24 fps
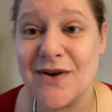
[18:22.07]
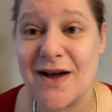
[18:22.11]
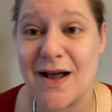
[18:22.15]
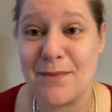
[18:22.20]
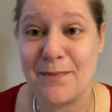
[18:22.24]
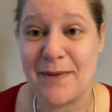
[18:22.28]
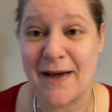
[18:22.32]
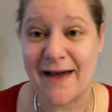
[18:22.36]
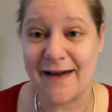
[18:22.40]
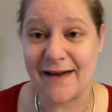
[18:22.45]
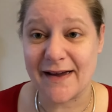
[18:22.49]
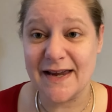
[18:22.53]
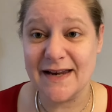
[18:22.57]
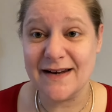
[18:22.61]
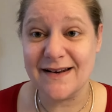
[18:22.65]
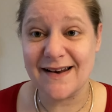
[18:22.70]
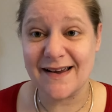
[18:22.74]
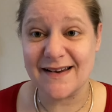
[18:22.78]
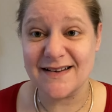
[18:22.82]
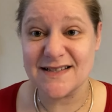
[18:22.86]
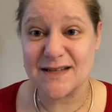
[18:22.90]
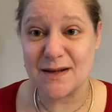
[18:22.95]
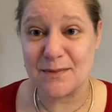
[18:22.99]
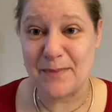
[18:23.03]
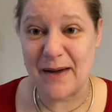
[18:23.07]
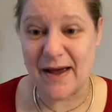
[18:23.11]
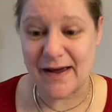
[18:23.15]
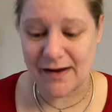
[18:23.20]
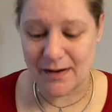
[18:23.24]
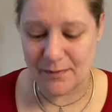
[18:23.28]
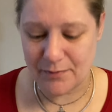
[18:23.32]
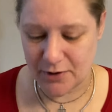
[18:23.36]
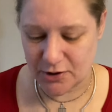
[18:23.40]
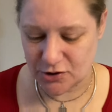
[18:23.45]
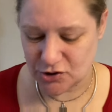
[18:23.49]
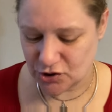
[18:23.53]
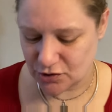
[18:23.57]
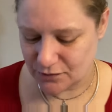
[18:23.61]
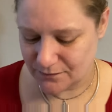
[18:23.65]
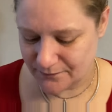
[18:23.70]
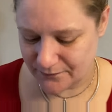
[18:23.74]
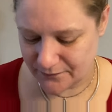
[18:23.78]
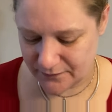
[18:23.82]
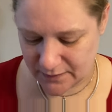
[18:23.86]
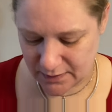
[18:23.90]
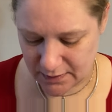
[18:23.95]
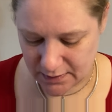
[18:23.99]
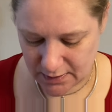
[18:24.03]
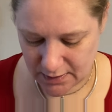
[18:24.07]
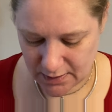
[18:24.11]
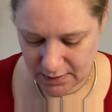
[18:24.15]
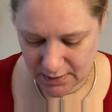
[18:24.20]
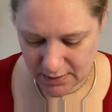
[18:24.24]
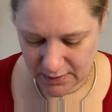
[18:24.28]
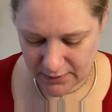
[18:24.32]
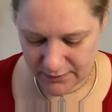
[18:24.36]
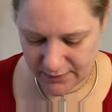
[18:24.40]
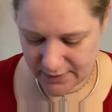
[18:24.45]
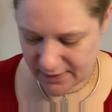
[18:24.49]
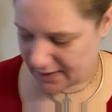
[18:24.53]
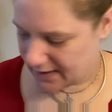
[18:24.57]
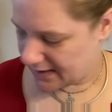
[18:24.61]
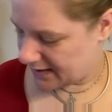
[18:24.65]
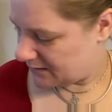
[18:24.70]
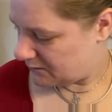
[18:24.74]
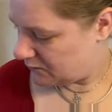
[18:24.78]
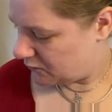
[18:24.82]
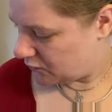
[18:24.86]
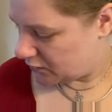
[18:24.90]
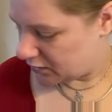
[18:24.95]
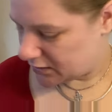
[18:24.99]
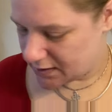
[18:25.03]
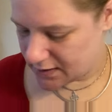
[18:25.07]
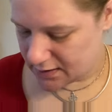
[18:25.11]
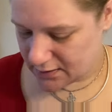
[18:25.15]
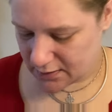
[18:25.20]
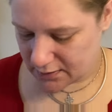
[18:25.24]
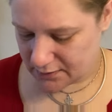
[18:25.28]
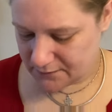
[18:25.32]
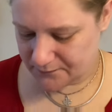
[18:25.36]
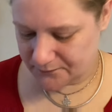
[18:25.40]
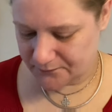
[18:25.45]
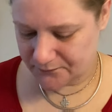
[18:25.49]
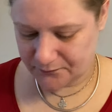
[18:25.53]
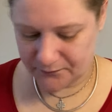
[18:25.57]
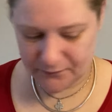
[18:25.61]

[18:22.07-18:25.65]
Alpaca Inlines Alpaca Poncho that I am working on.